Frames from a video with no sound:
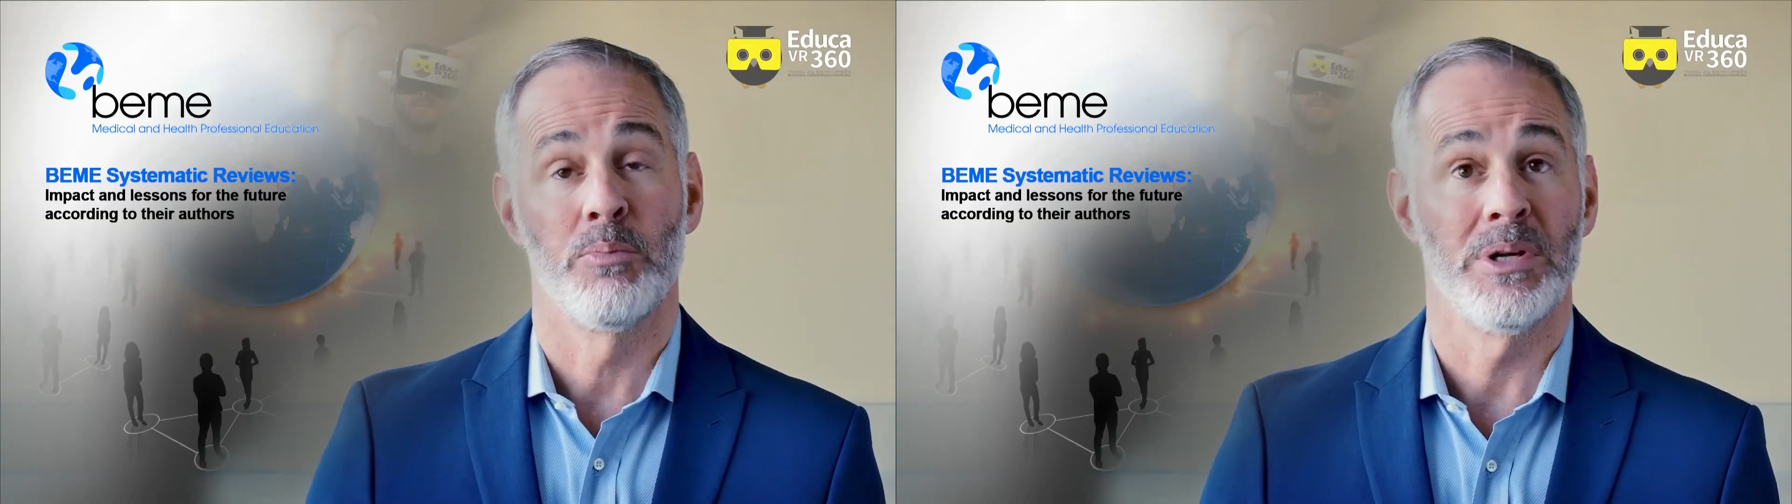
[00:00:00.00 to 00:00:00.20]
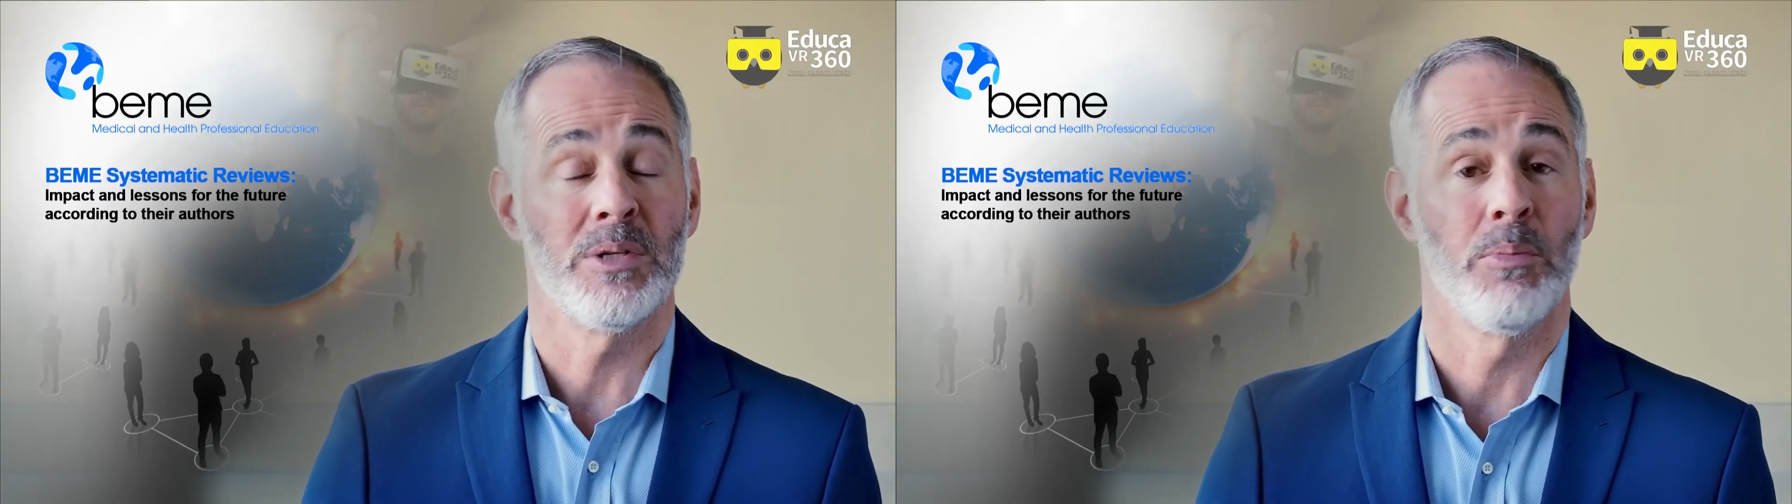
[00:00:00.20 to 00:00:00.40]

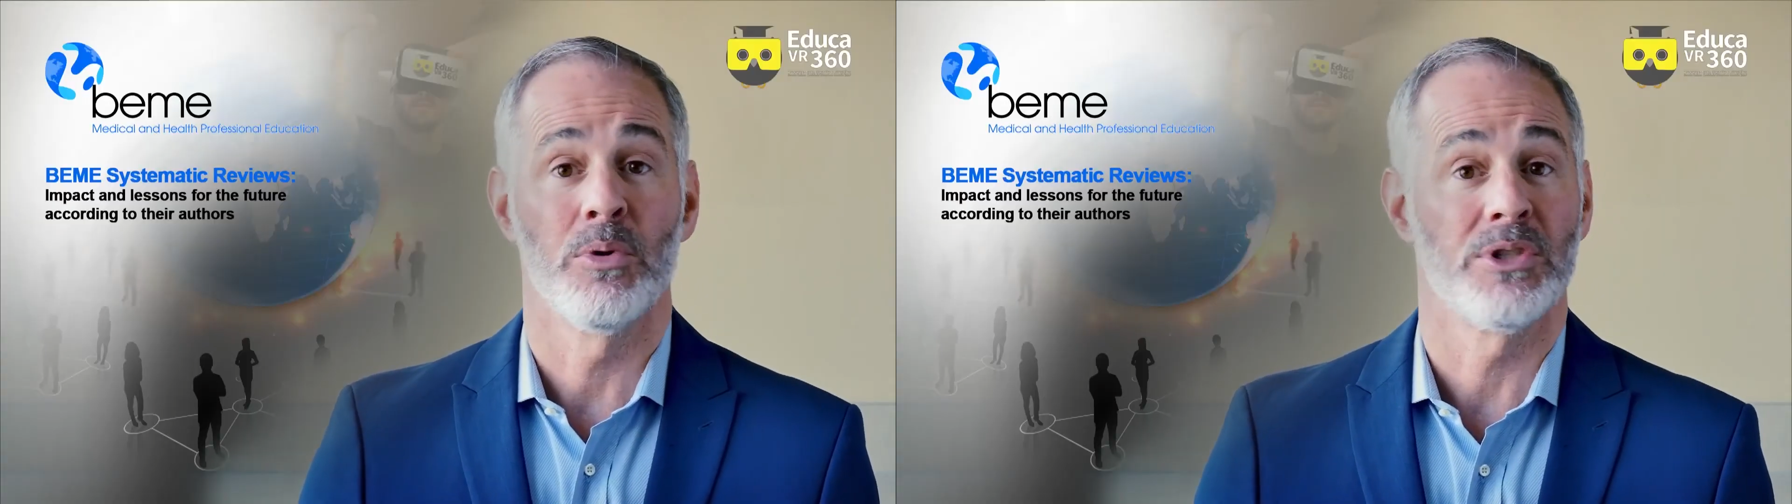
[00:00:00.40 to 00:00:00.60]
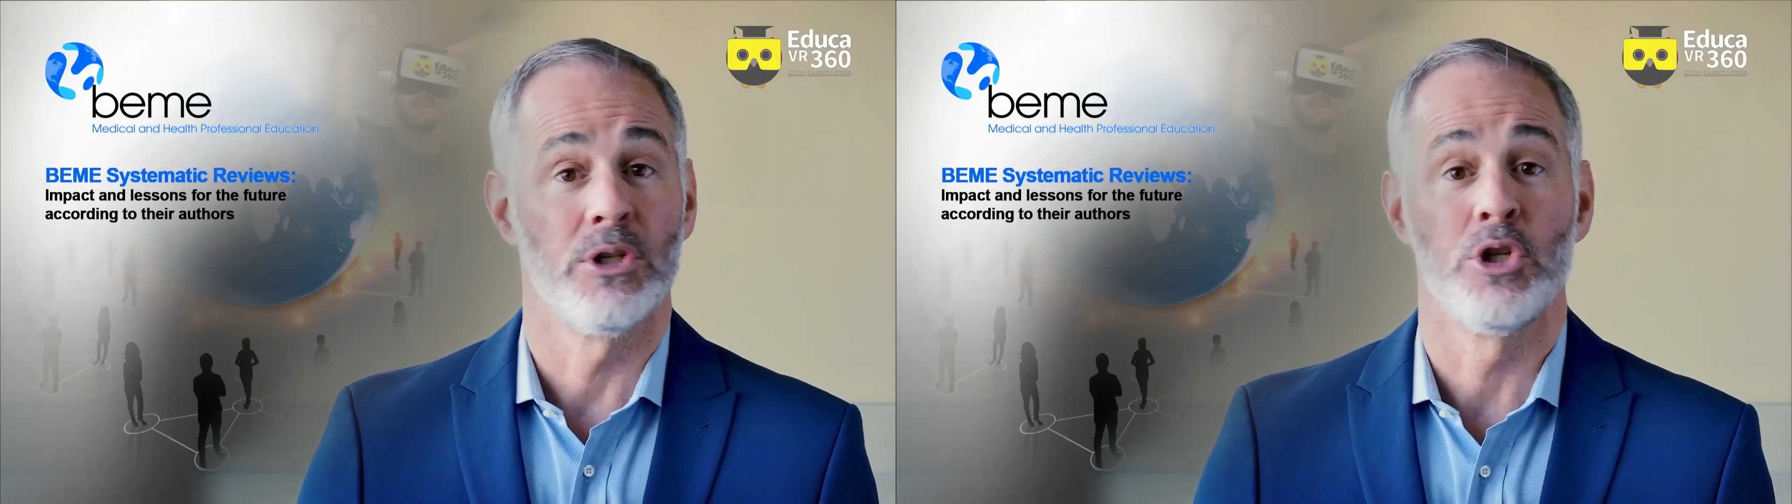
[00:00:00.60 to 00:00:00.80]

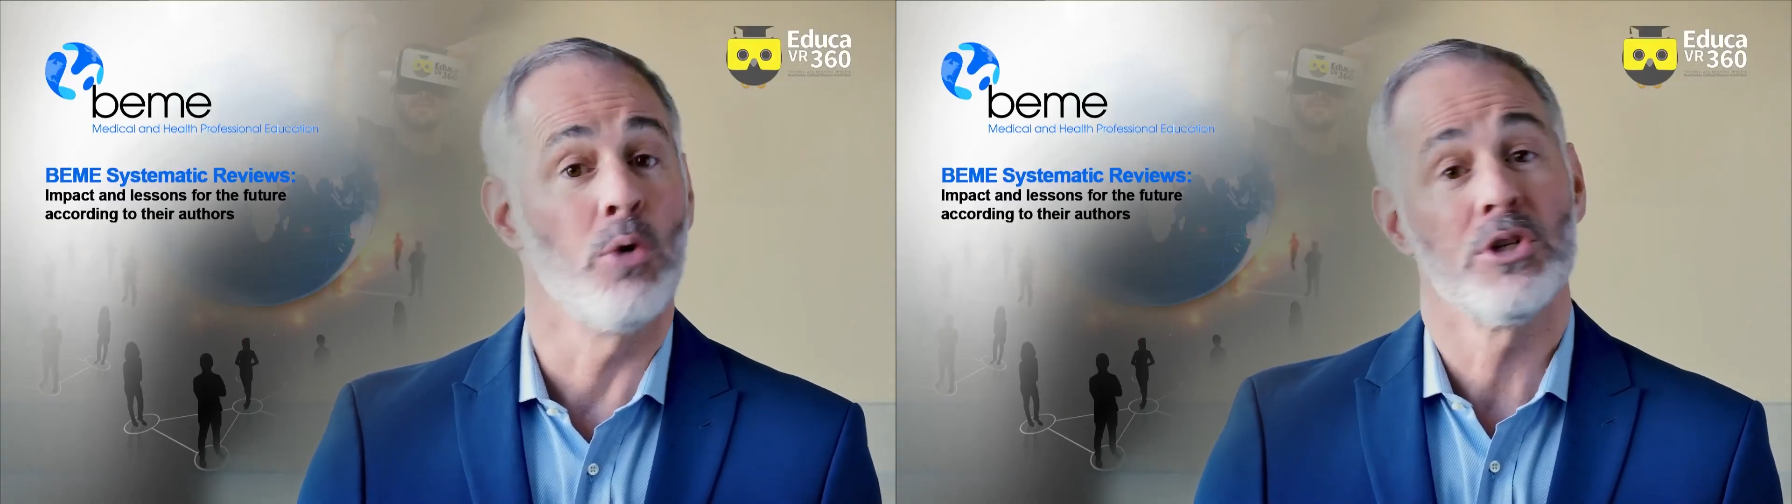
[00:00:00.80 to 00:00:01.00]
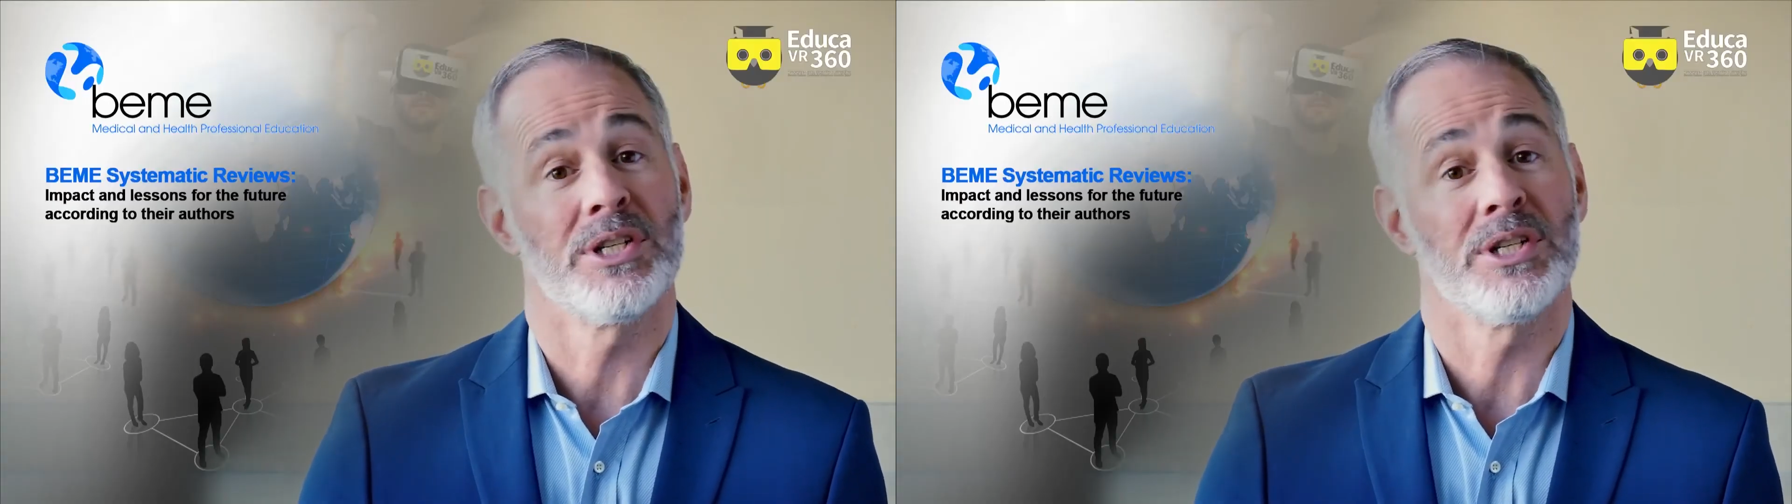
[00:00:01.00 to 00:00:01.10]
principles don't